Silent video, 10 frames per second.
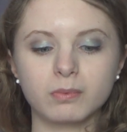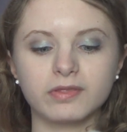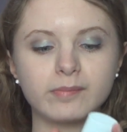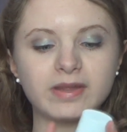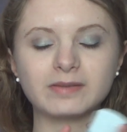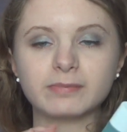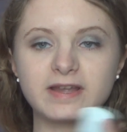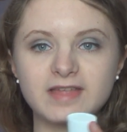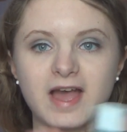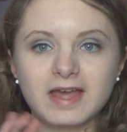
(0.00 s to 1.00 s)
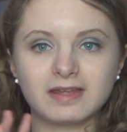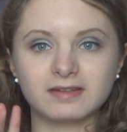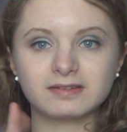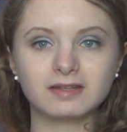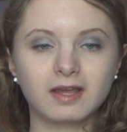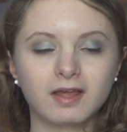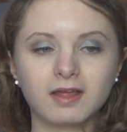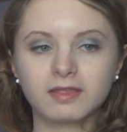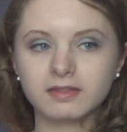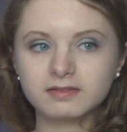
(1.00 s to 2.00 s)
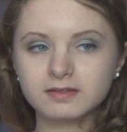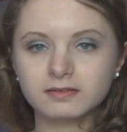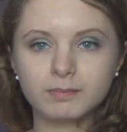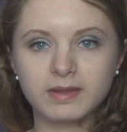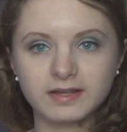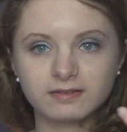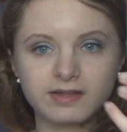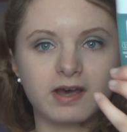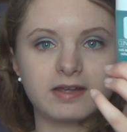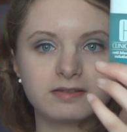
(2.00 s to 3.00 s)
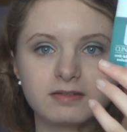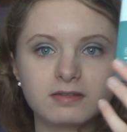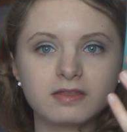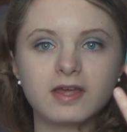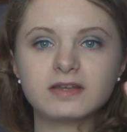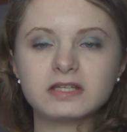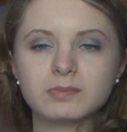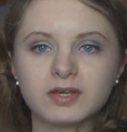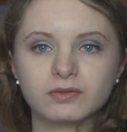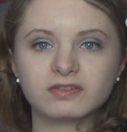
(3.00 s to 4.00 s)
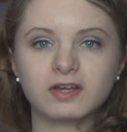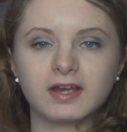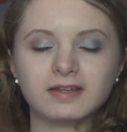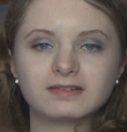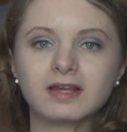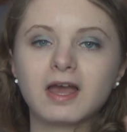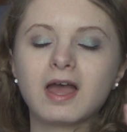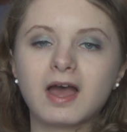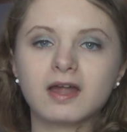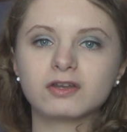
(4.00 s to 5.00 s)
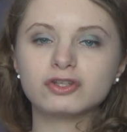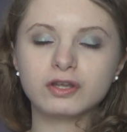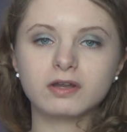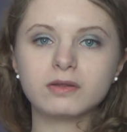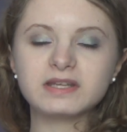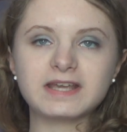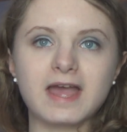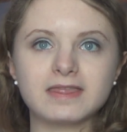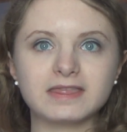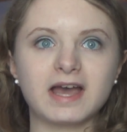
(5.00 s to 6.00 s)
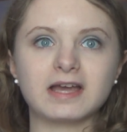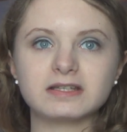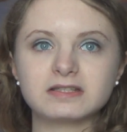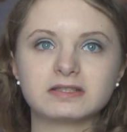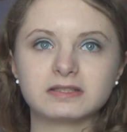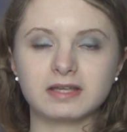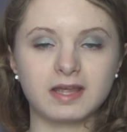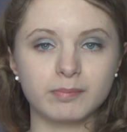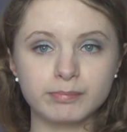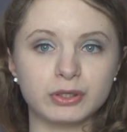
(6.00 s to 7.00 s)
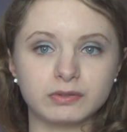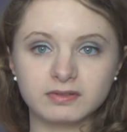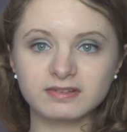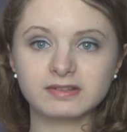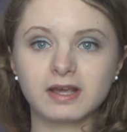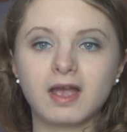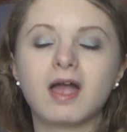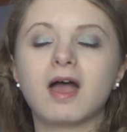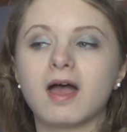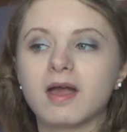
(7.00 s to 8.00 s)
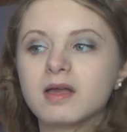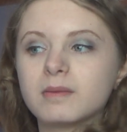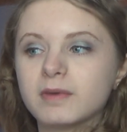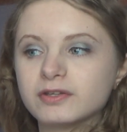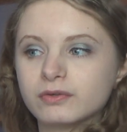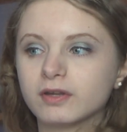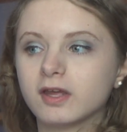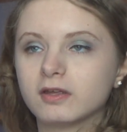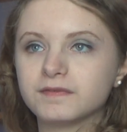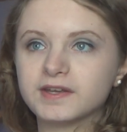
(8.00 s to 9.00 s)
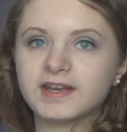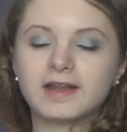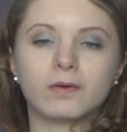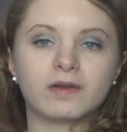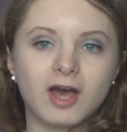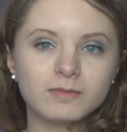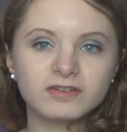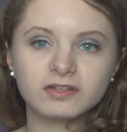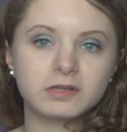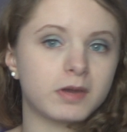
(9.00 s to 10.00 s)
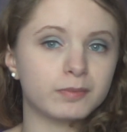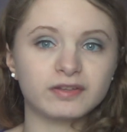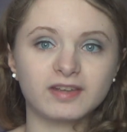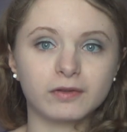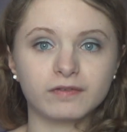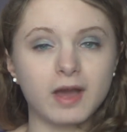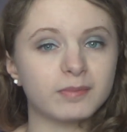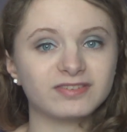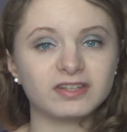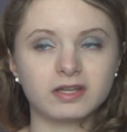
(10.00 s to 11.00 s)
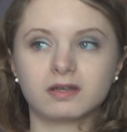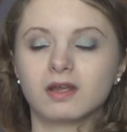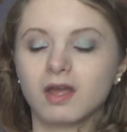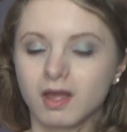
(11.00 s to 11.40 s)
What they mean by that is this is the big size, this is the 30ml size, and you can only get that in Boots. I don't know if you can get it on Amazon. You might be able to get it on Amazon,